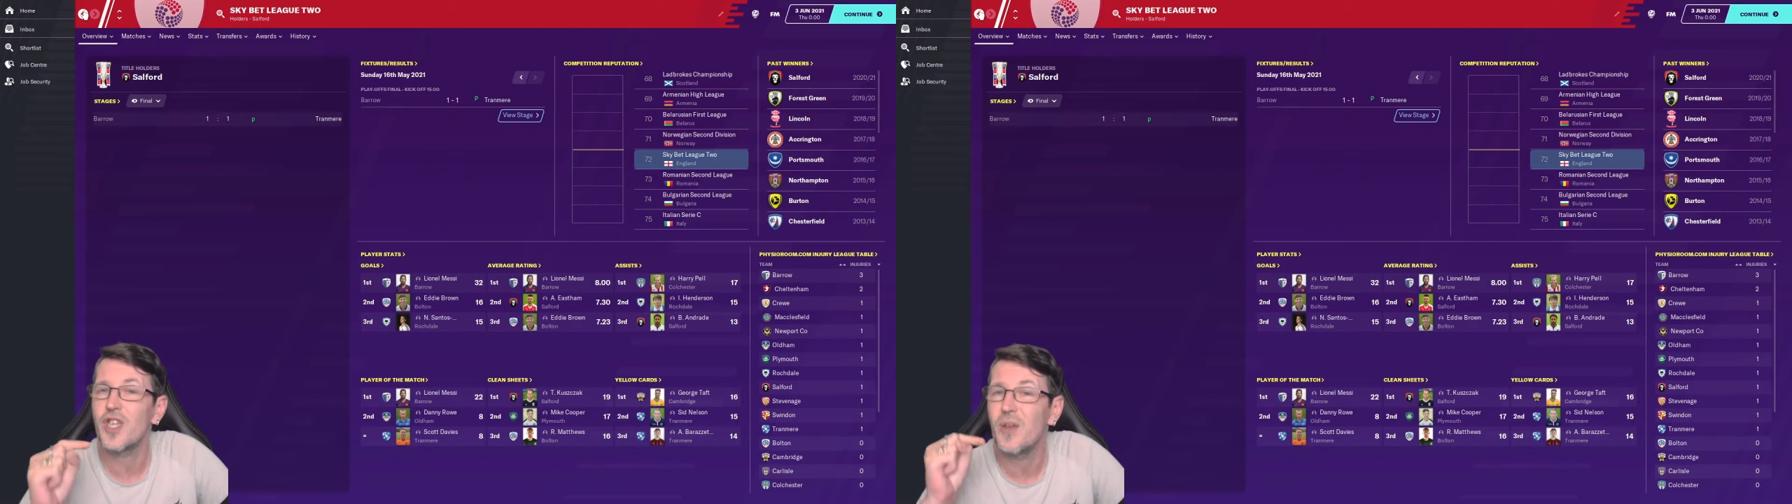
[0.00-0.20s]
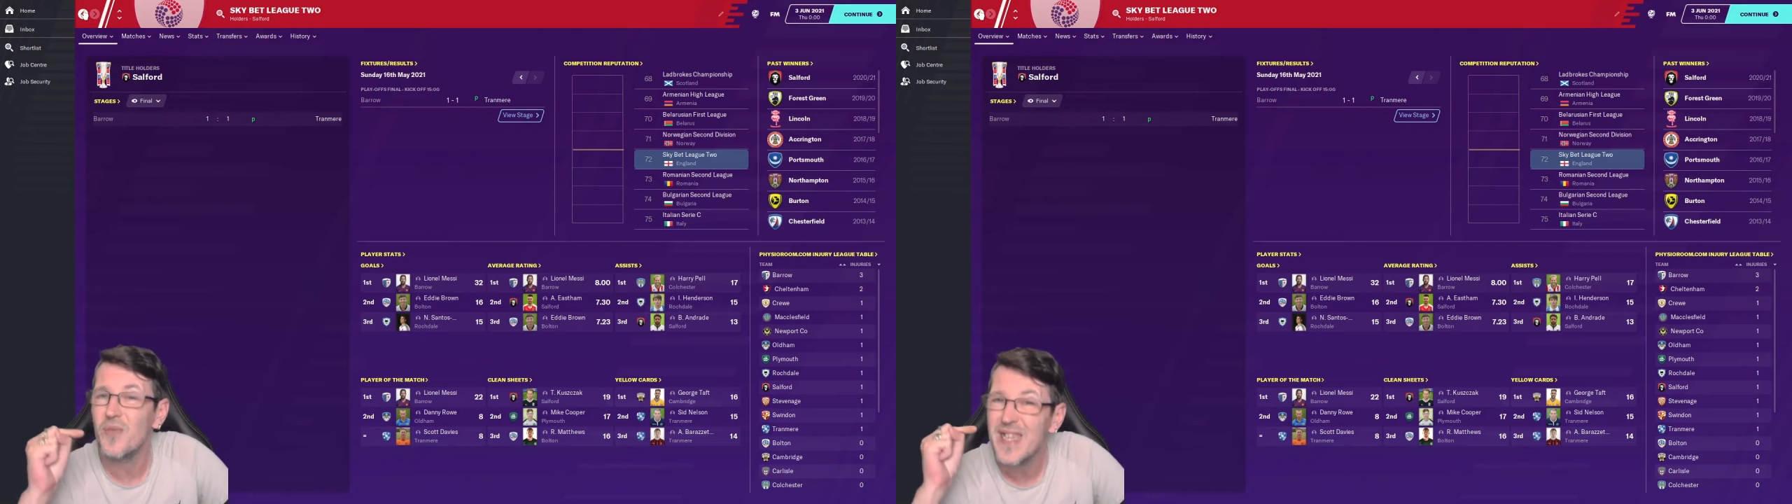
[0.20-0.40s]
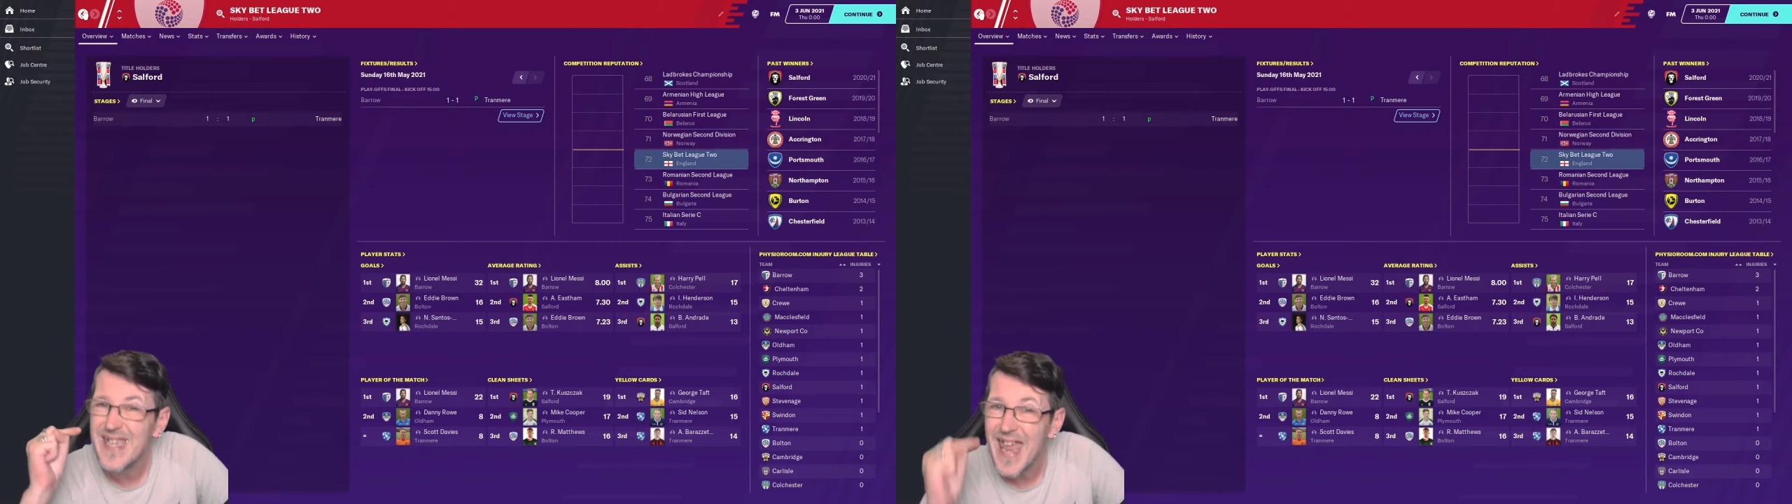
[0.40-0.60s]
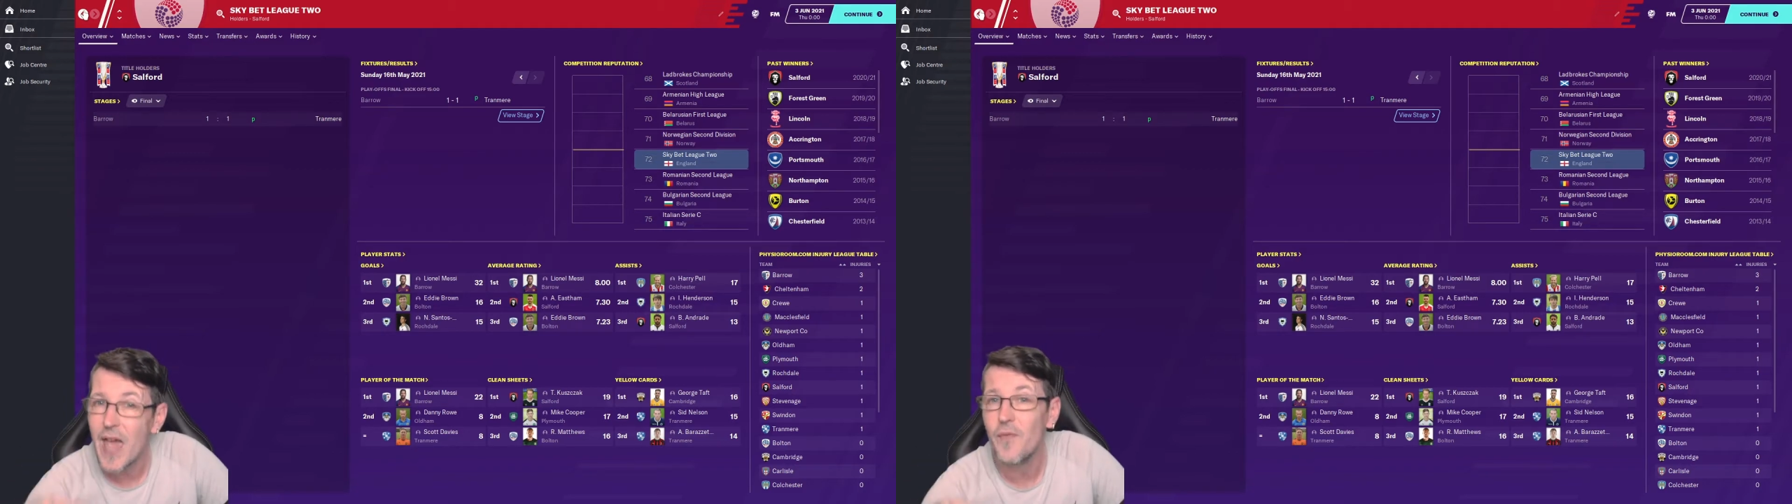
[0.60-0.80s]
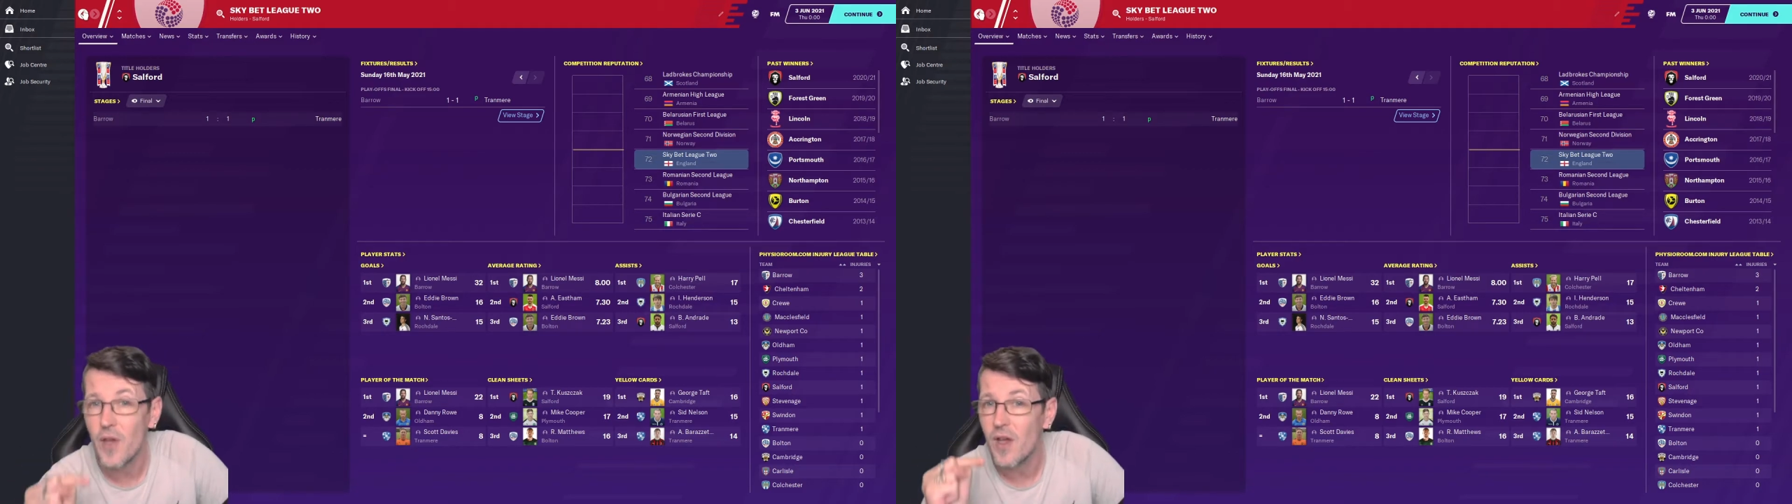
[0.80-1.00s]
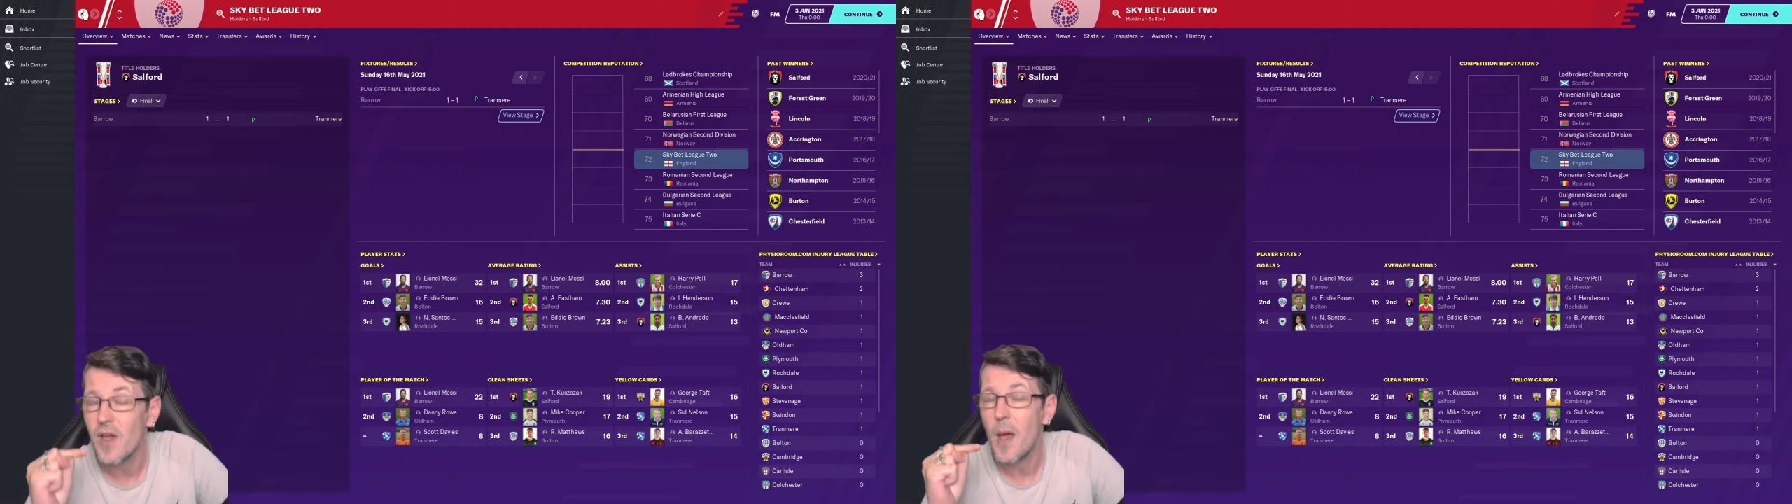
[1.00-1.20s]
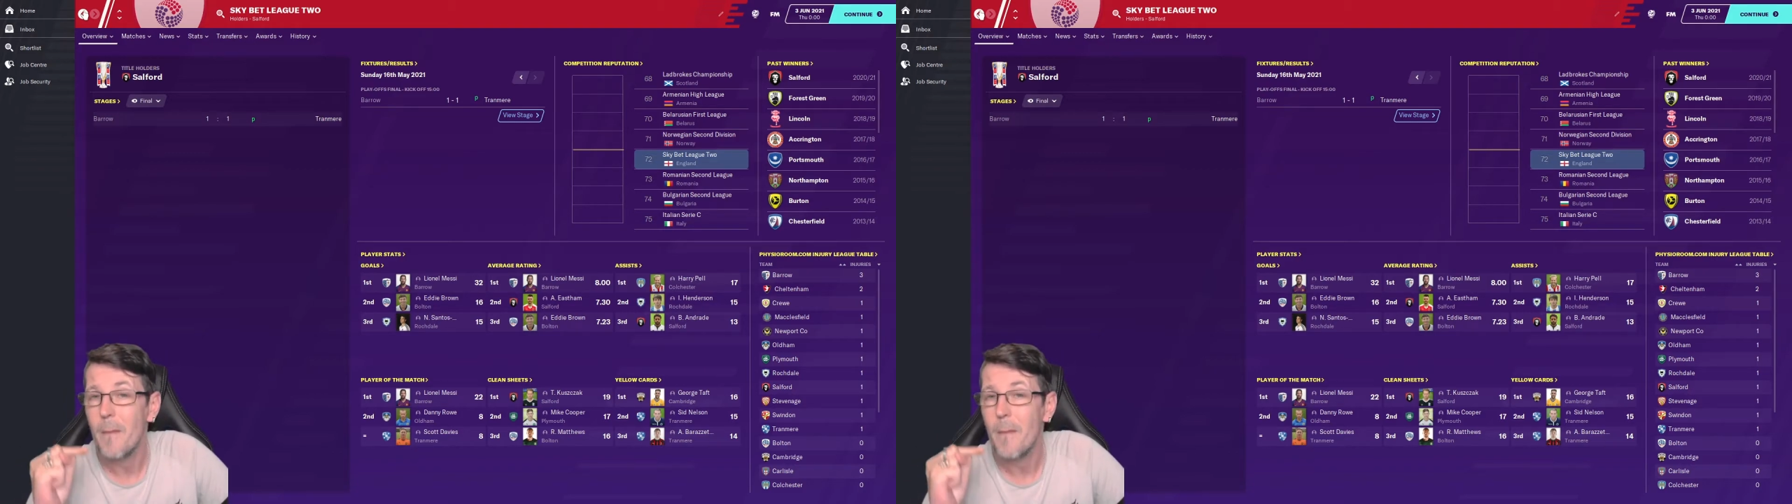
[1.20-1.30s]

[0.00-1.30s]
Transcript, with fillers: so you never